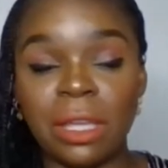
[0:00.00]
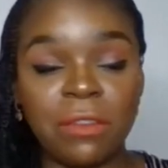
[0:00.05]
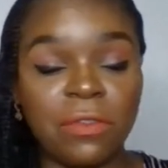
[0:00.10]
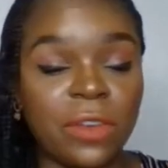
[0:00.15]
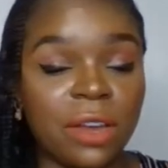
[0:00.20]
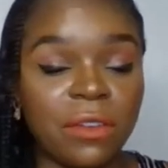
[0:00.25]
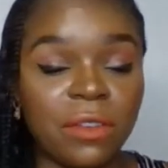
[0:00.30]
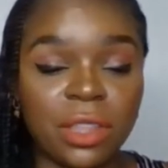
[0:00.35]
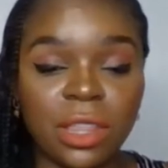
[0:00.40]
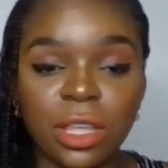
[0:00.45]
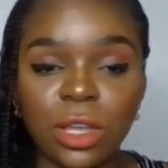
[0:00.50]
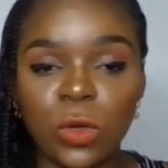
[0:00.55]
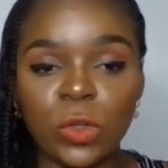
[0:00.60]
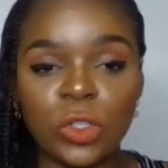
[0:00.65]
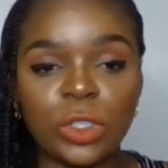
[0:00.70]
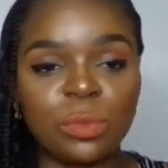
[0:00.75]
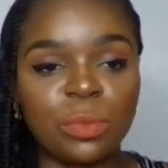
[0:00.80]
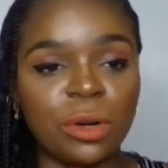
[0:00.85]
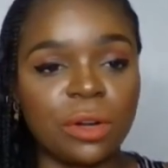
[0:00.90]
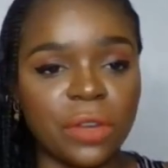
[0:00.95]
if everything
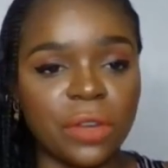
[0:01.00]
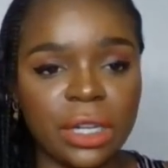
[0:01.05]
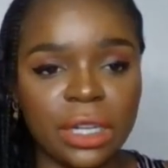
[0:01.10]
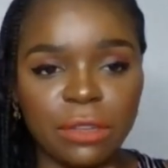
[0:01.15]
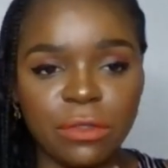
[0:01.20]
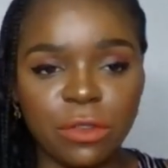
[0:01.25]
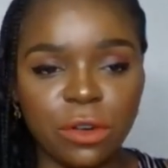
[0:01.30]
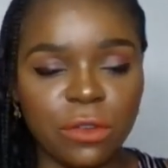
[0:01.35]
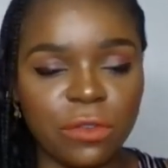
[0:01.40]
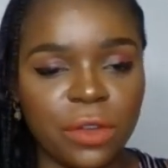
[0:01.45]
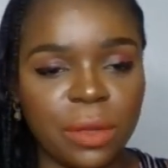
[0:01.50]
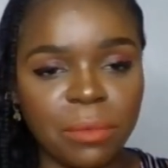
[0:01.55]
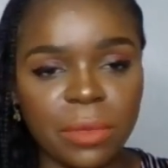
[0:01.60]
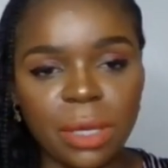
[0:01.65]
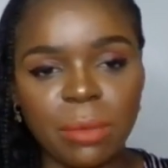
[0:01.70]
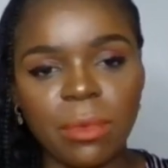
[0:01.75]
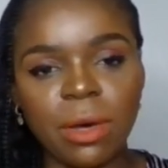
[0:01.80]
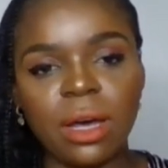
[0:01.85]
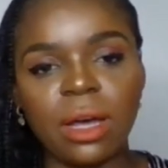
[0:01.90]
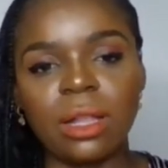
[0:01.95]
goes perfectly for
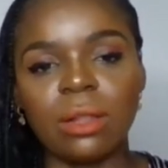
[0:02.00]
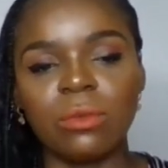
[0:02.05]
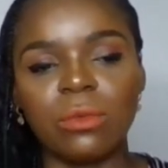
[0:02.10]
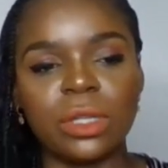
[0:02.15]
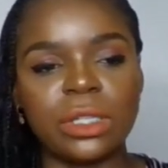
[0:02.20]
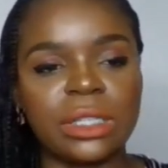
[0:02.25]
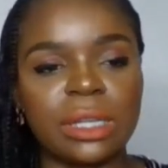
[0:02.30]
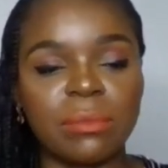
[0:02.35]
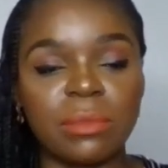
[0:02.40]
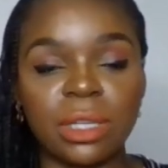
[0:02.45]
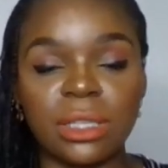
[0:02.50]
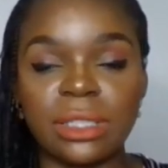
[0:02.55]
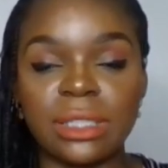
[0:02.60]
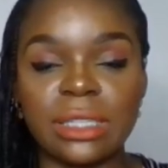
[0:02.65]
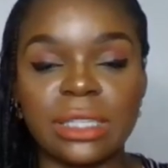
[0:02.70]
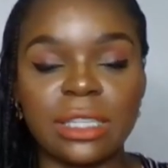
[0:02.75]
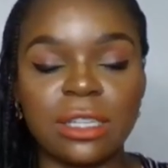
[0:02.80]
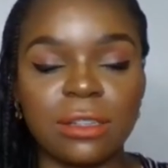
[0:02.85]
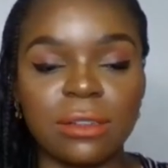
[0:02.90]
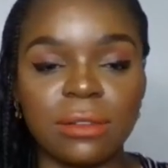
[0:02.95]
Femke Ball, which I'm not
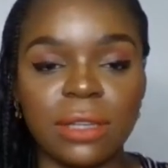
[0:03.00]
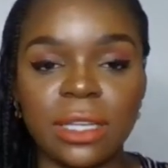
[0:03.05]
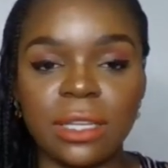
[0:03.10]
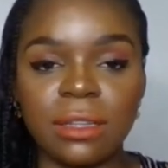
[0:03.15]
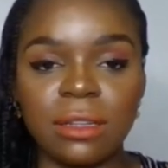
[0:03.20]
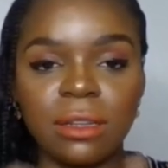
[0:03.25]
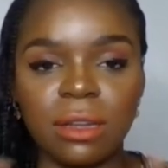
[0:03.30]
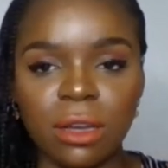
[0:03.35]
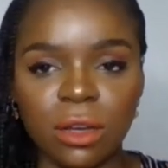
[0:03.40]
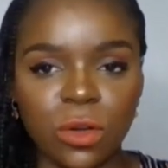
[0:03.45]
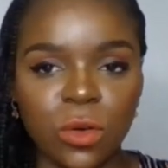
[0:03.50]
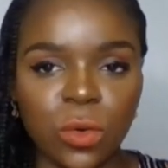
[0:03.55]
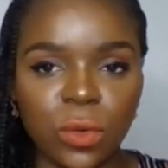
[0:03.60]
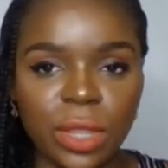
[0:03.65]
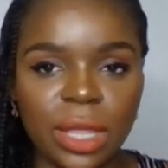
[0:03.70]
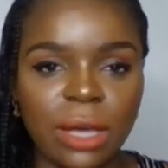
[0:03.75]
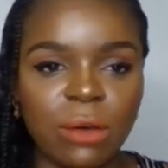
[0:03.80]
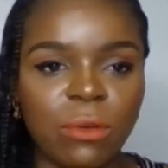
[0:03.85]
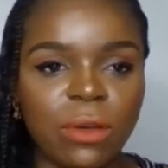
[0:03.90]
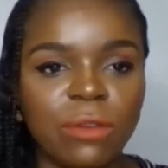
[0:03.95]
seeing, it not
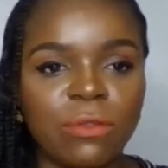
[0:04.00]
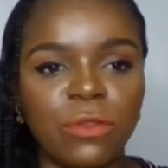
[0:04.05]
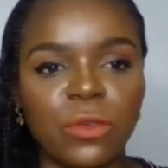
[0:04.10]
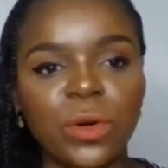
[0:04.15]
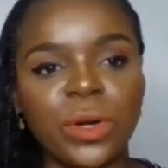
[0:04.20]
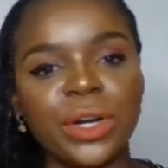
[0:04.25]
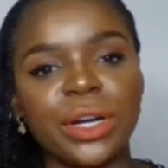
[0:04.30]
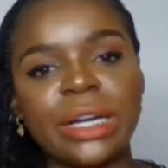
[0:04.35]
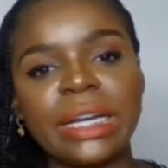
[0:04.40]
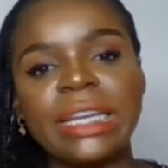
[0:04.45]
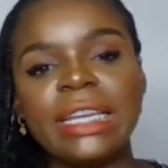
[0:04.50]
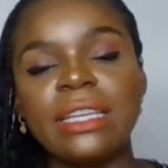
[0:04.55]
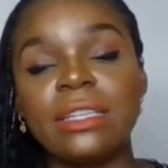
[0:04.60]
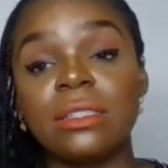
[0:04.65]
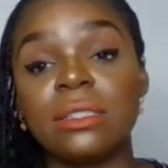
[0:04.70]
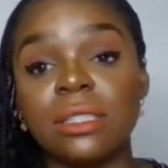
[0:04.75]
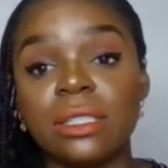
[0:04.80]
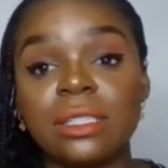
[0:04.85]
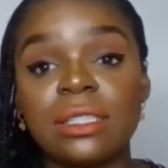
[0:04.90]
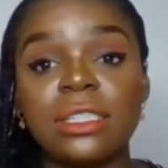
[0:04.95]
go that way for her,
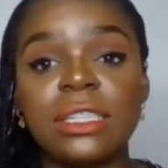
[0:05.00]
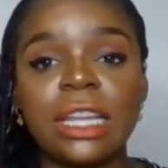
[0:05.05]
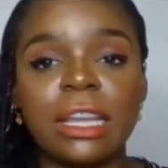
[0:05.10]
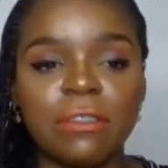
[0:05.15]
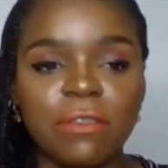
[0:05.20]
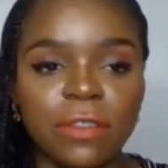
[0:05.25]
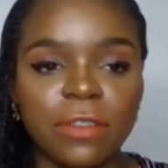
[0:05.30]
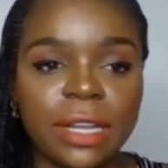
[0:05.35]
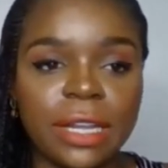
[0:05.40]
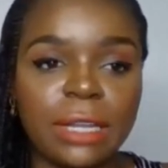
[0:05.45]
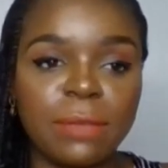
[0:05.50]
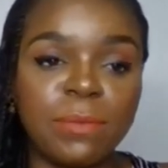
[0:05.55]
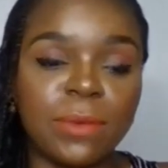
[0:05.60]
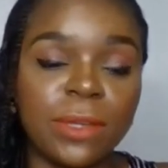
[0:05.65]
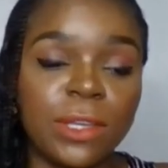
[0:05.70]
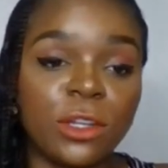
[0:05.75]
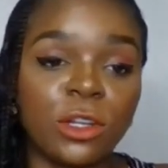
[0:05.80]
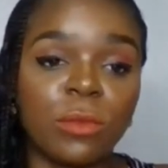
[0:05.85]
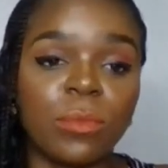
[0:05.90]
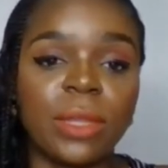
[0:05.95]
she's definitely
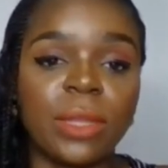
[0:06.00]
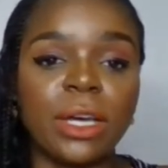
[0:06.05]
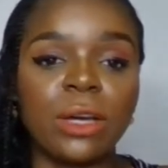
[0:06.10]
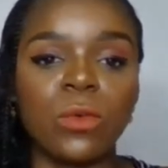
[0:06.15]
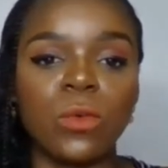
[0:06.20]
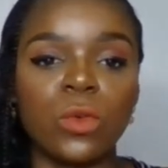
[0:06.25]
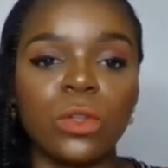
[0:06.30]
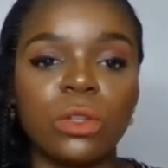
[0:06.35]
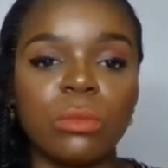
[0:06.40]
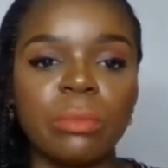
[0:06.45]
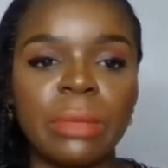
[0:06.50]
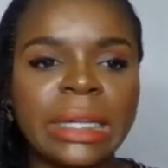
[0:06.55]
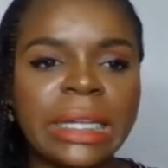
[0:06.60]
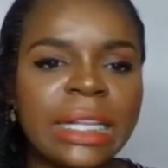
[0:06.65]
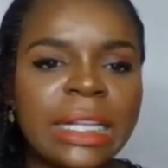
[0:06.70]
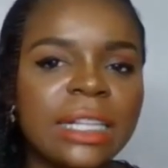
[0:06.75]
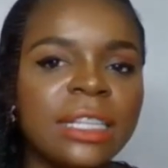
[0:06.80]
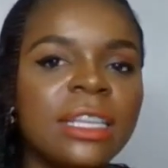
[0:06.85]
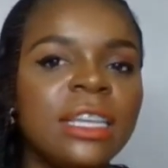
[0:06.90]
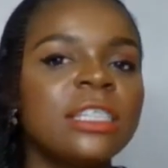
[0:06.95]
picking up that gold
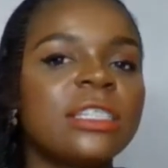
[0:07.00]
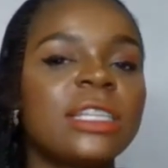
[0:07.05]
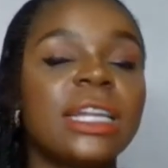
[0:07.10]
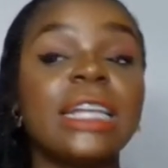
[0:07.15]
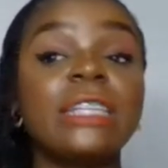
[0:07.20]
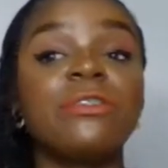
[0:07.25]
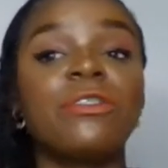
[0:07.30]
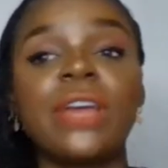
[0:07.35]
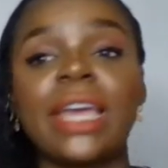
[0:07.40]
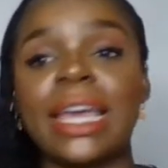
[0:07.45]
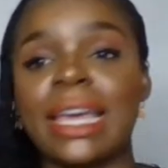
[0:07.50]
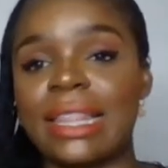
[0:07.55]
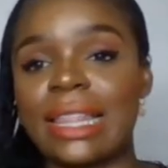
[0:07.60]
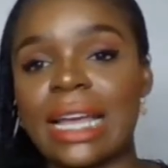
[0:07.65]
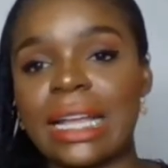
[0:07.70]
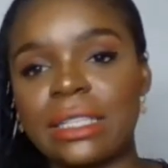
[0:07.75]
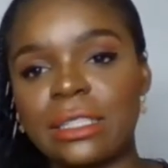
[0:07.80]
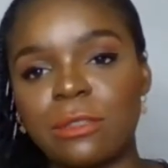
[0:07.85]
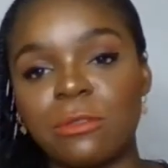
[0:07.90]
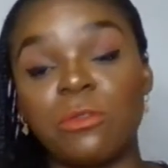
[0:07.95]
medal. So let's forget
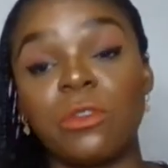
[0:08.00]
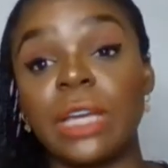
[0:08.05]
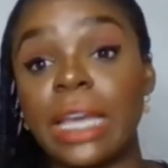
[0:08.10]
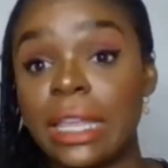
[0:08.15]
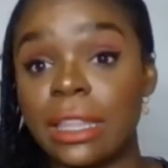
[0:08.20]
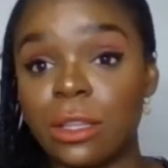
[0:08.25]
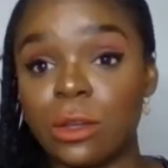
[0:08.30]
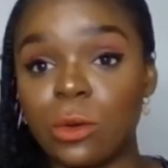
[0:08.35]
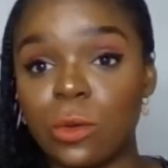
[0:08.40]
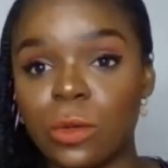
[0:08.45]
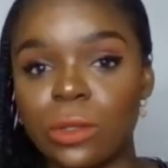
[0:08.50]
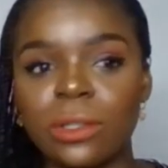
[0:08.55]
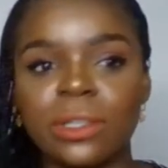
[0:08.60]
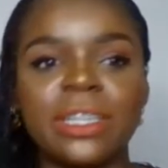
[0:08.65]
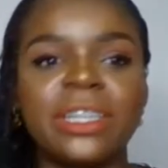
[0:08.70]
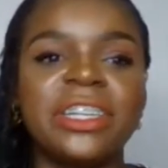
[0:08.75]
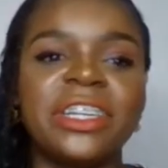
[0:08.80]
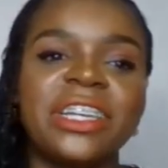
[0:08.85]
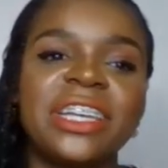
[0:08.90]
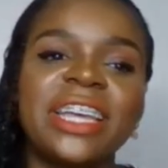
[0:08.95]
that. Forget the gold.
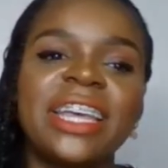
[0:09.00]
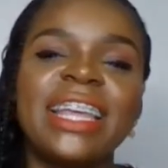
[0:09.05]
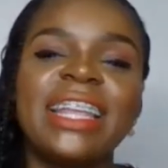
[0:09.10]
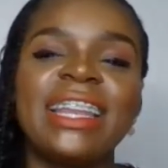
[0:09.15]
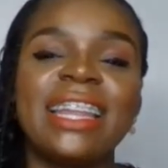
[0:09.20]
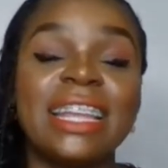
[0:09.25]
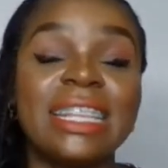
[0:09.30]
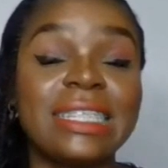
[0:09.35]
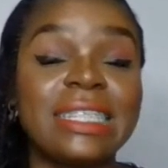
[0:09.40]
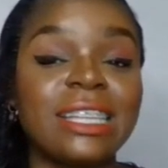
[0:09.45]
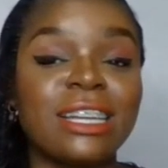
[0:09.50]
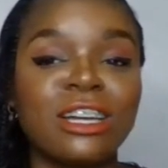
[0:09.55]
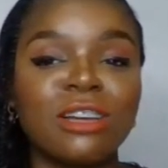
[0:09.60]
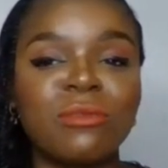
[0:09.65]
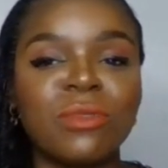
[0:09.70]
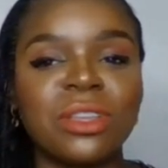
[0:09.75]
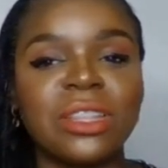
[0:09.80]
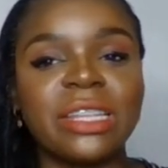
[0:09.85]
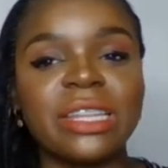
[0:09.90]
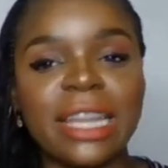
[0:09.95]
Let's talk
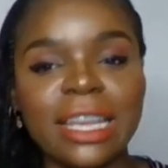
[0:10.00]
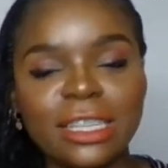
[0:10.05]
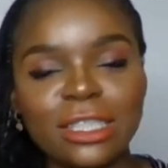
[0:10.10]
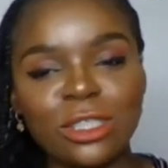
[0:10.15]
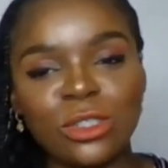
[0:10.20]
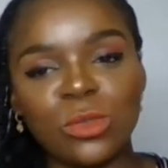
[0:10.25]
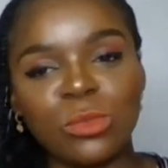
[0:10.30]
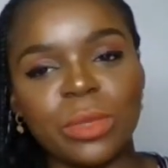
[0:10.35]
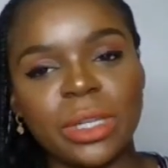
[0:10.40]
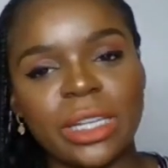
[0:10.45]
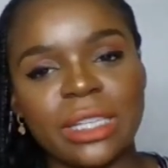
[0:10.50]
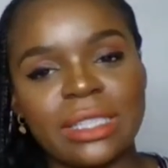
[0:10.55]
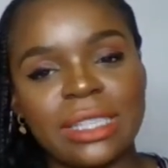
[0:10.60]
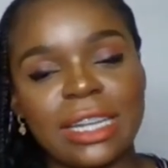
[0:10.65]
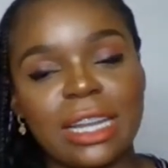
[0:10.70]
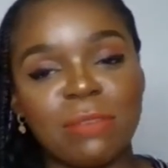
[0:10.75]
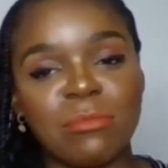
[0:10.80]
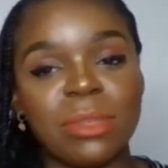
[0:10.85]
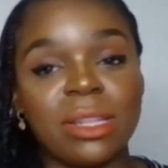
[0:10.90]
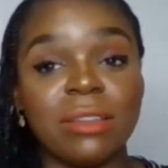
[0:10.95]
about the next two medals
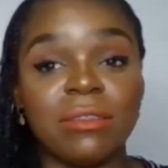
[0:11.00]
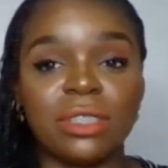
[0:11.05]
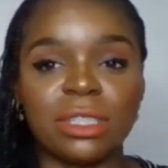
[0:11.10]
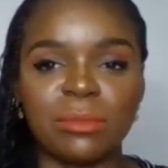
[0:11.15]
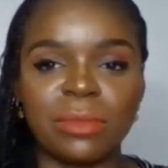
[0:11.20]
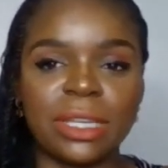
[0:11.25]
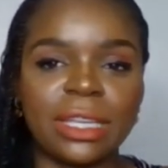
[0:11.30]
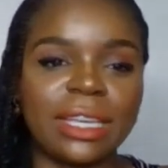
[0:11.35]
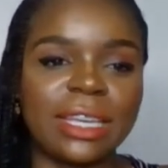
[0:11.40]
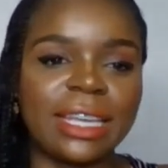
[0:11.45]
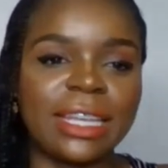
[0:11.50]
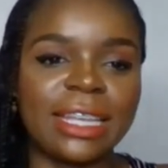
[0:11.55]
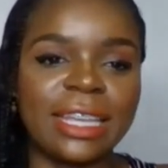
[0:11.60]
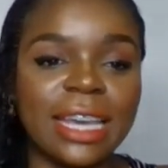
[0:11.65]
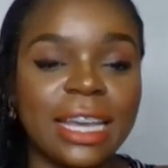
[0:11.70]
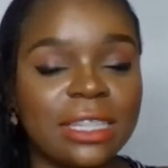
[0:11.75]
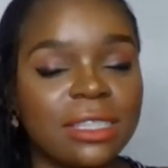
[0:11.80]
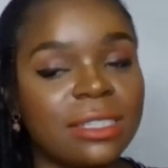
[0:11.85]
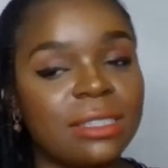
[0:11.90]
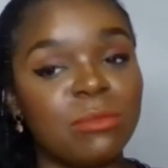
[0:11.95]
that I believe Jamaica can
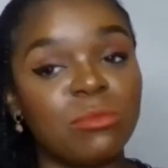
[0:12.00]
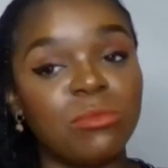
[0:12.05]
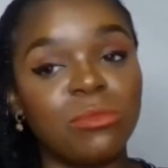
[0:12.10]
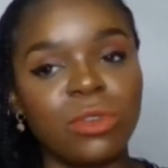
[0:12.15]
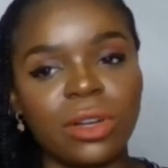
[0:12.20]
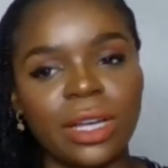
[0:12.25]
get,